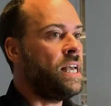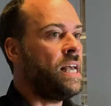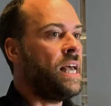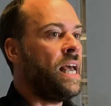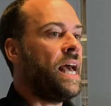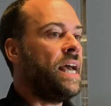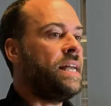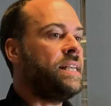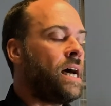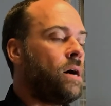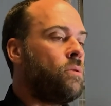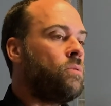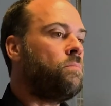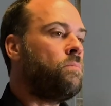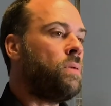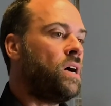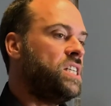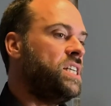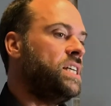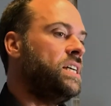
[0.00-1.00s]
and our
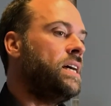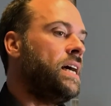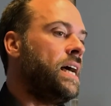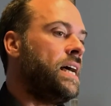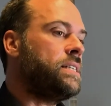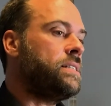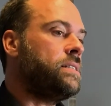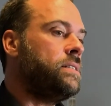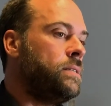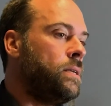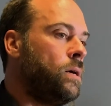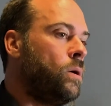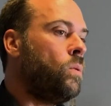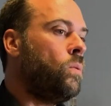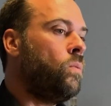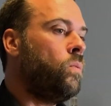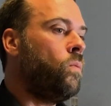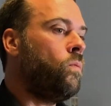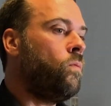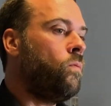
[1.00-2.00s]
body has no
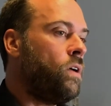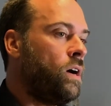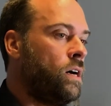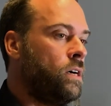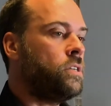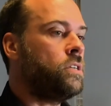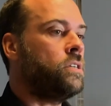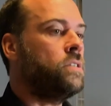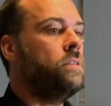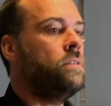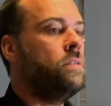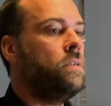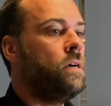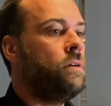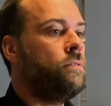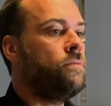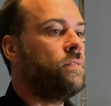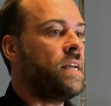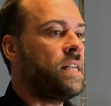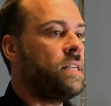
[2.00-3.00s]
function of
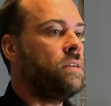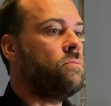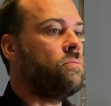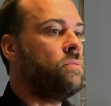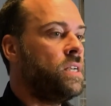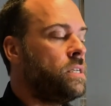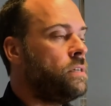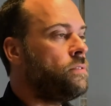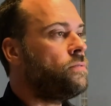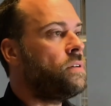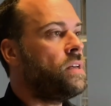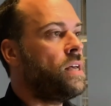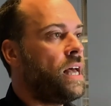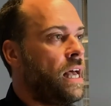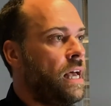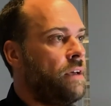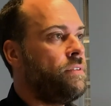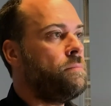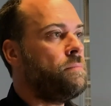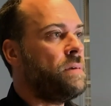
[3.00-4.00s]
getting rid of
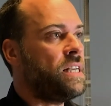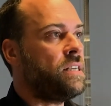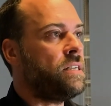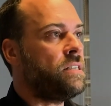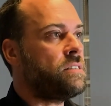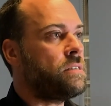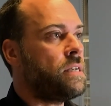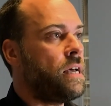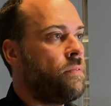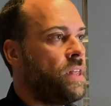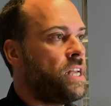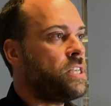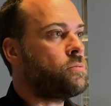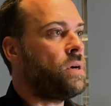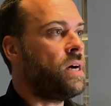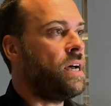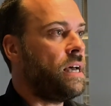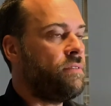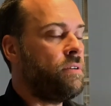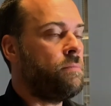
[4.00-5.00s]
heavy metals, and that's why
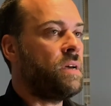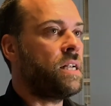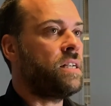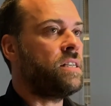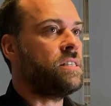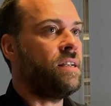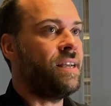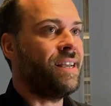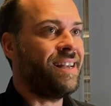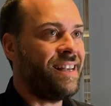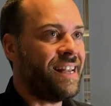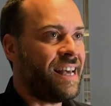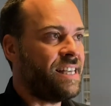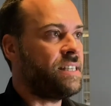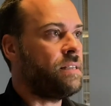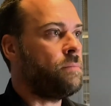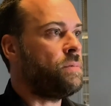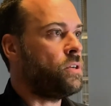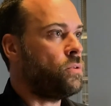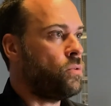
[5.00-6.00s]
heavy metals like lead,
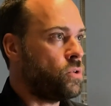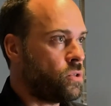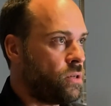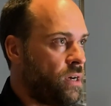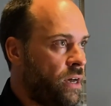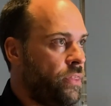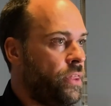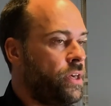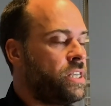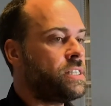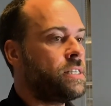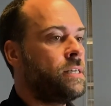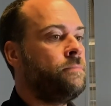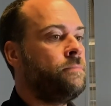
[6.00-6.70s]
but also others,